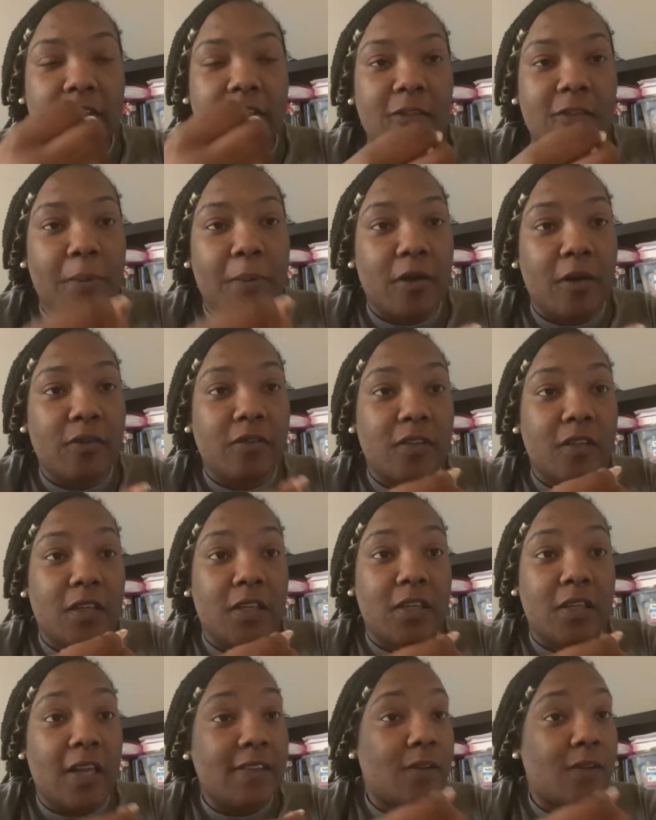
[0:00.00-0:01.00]
this
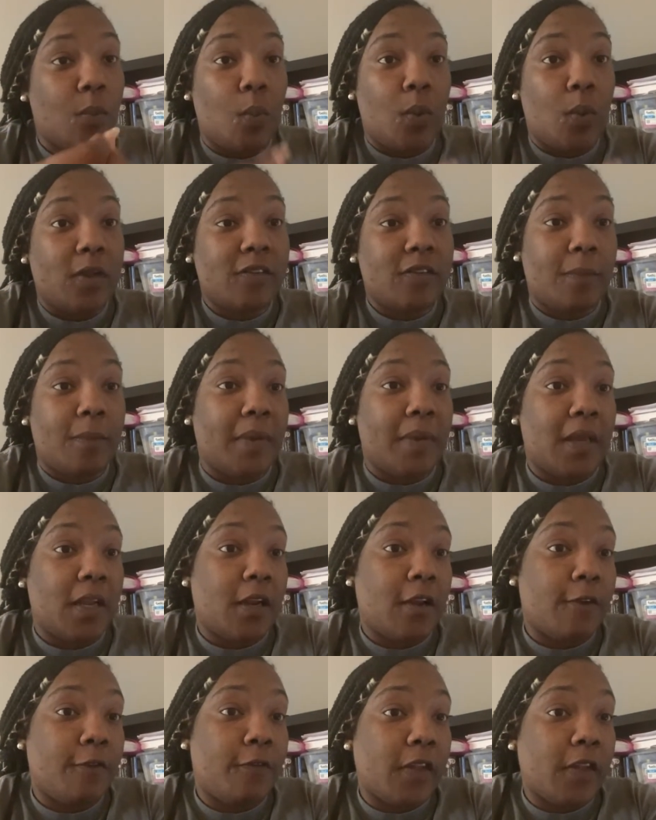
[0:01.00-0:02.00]
person doesn't want to be in
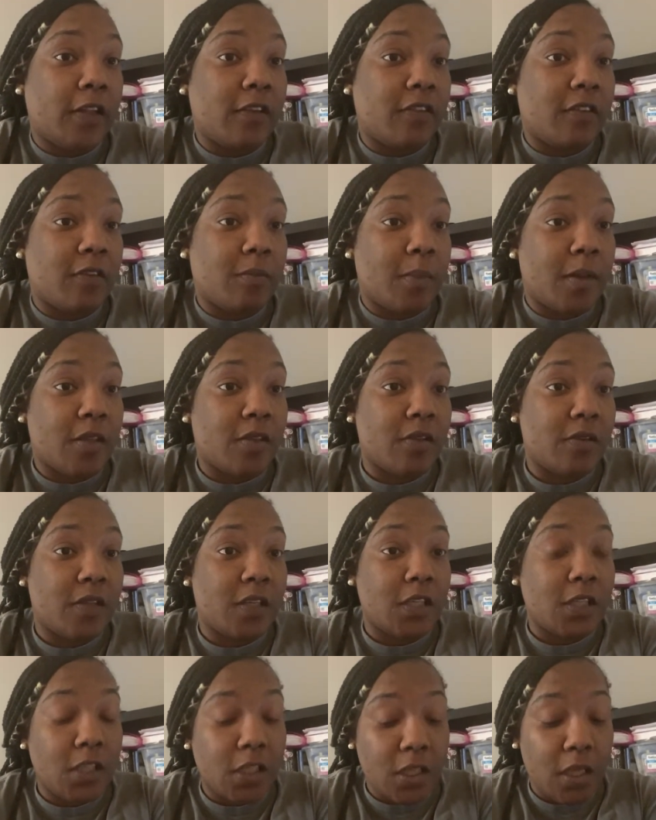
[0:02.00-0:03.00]
their feelings as much as
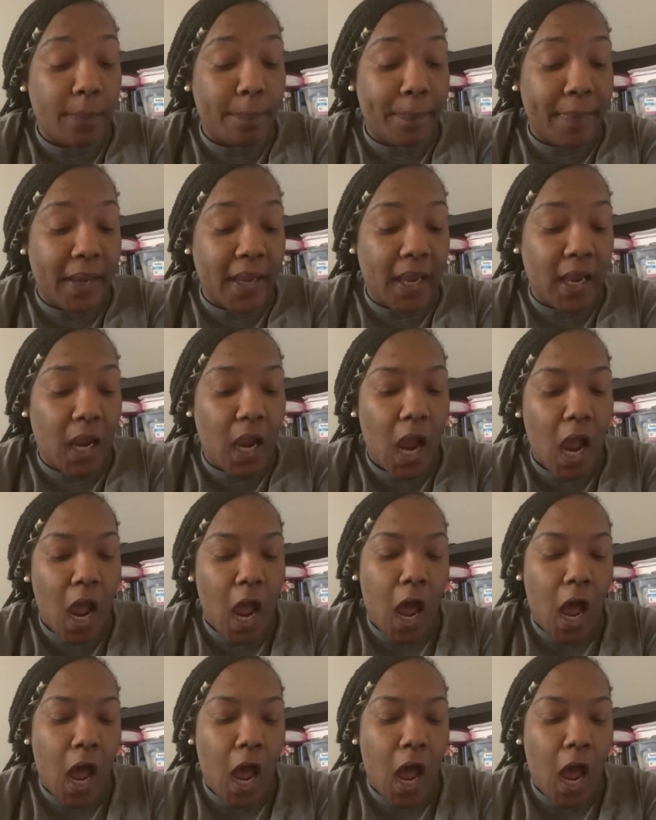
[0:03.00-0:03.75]
they should be,